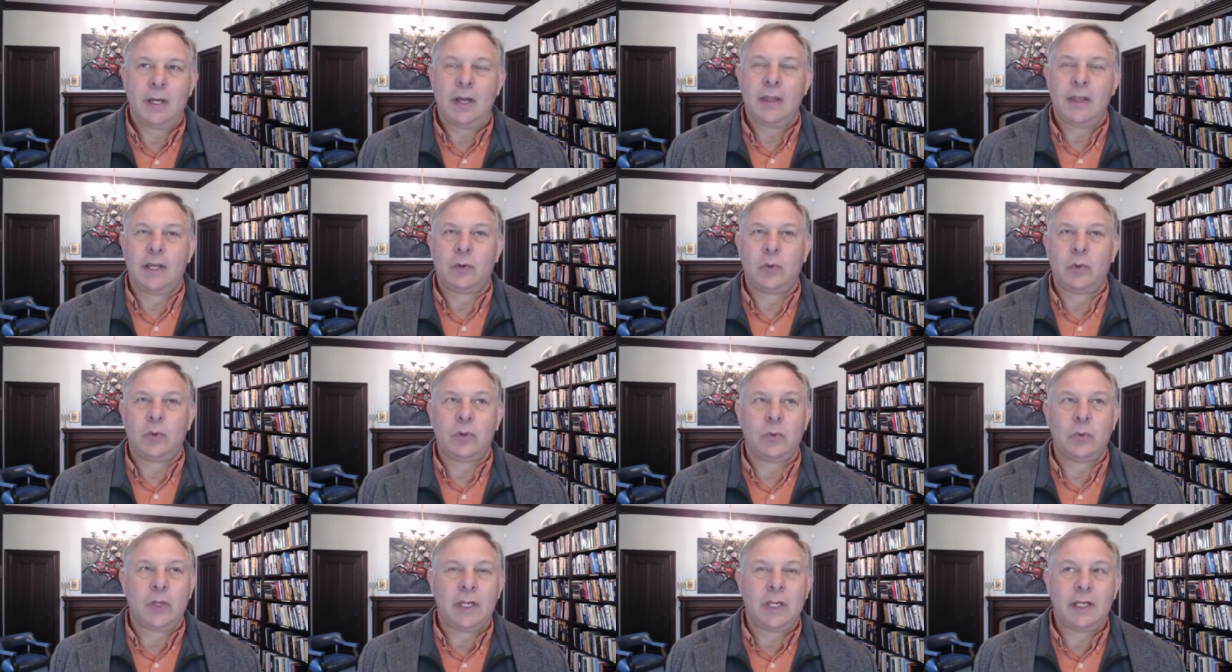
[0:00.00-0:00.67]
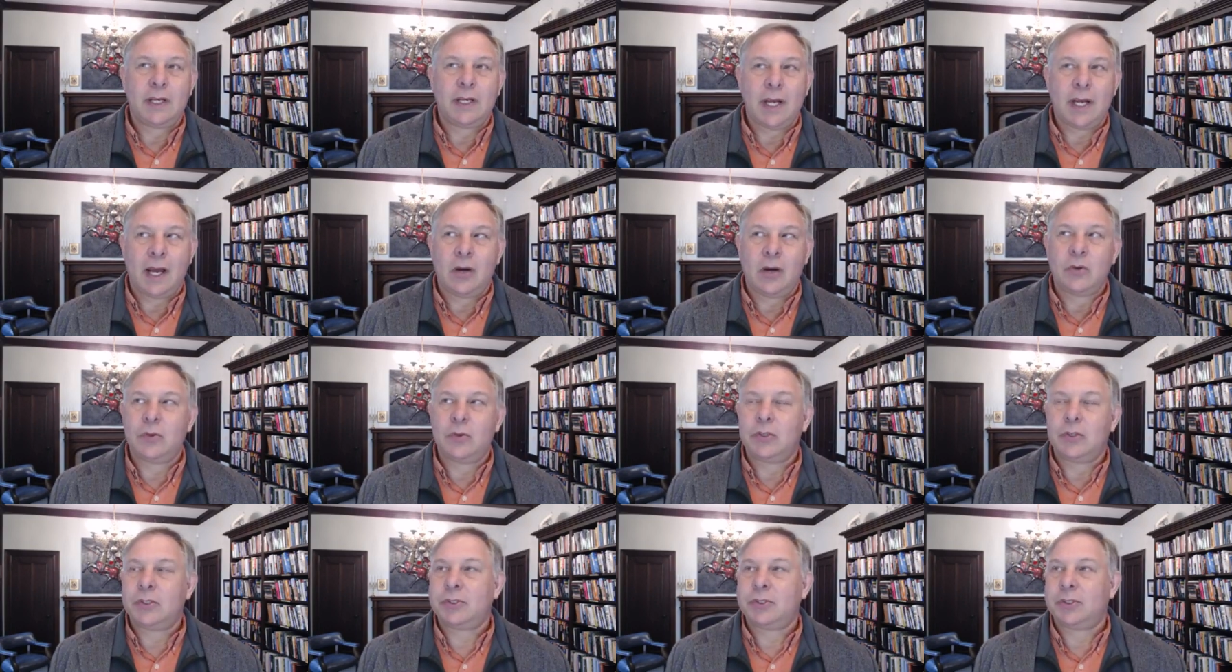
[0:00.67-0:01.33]
that when we
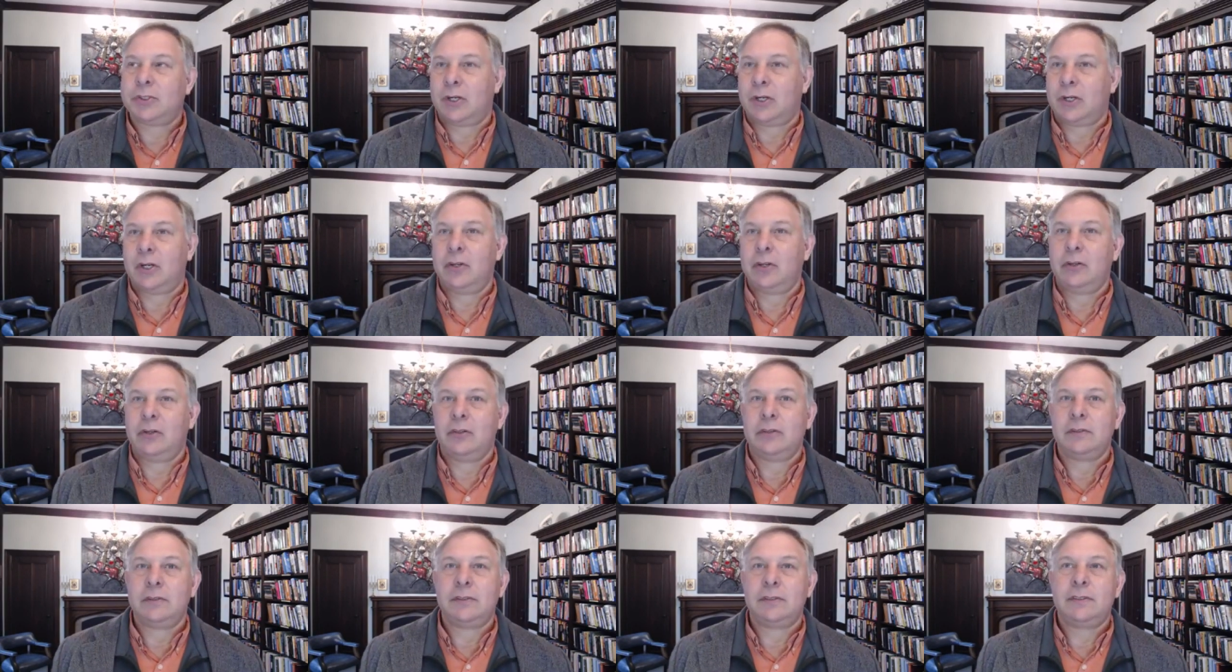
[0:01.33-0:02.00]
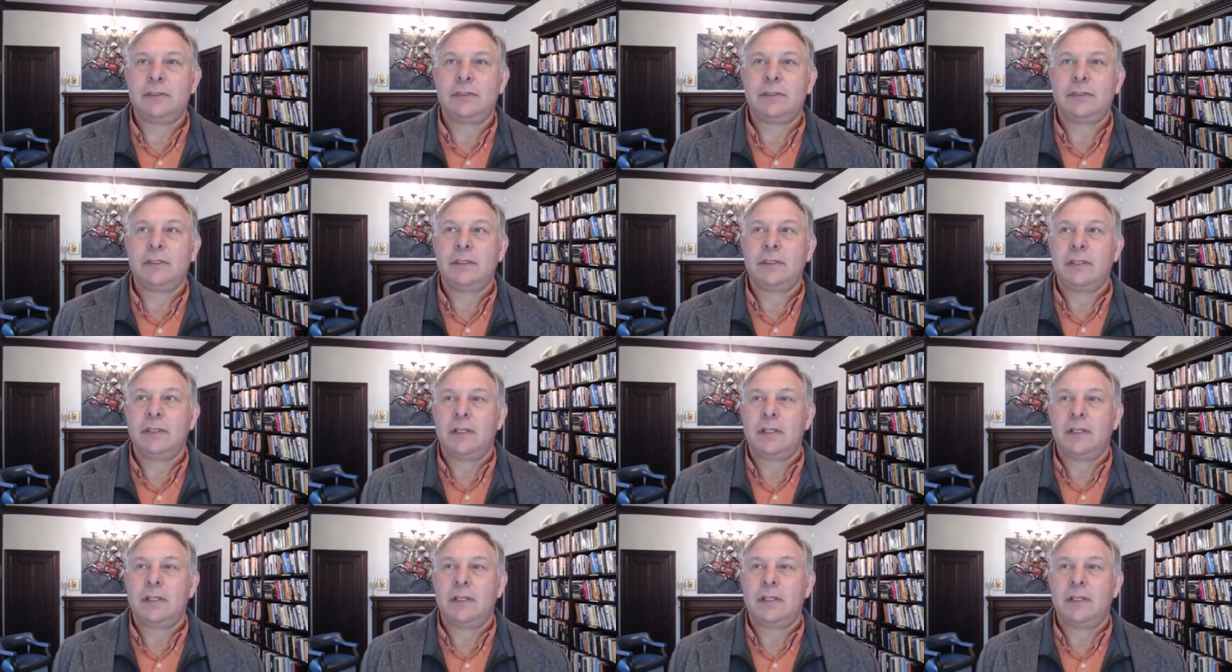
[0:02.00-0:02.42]
encounter struggles,